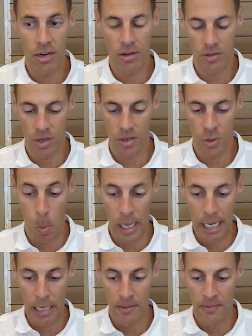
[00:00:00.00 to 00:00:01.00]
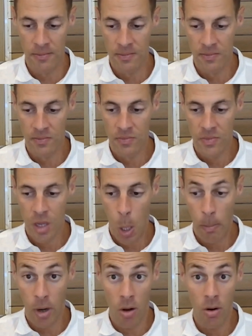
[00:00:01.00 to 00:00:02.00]
it on social media.
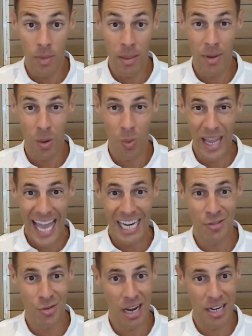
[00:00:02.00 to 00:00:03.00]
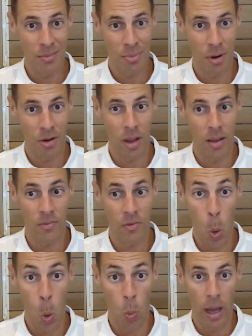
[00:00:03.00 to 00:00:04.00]
But I remember we had a training program
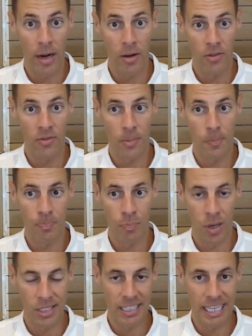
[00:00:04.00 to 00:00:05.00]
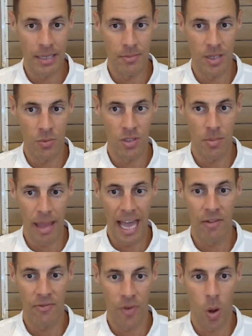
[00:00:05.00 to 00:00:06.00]
for one of my teams. It was
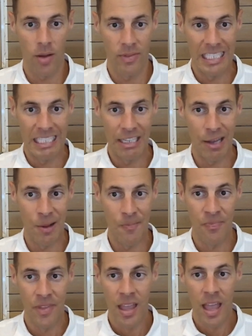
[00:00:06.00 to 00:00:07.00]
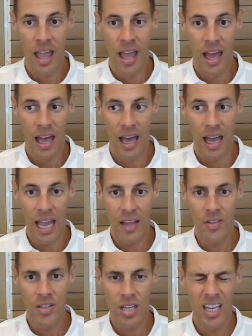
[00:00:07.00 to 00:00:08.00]
about 5 years ago.
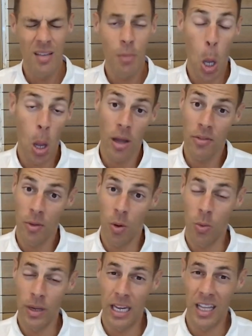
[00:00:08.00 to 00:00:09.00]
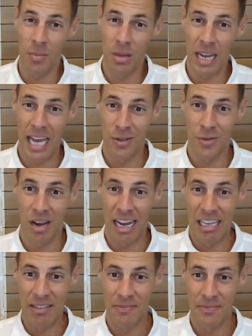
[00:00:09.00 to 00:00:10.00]
And the team, I thought, were getting a bit out of training.